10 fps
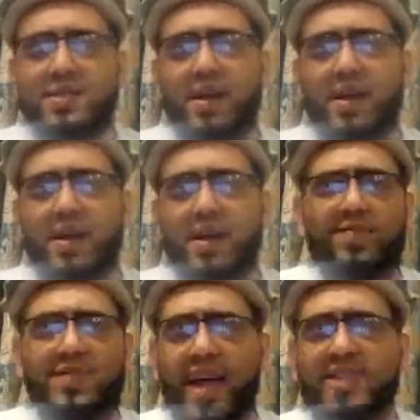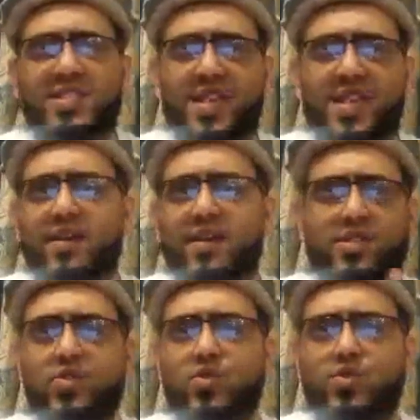scarves, hats,
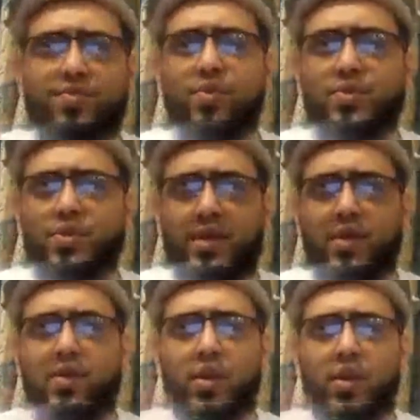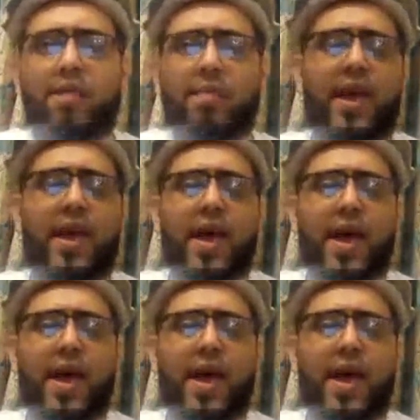jackets, shoes, boots, and you name it,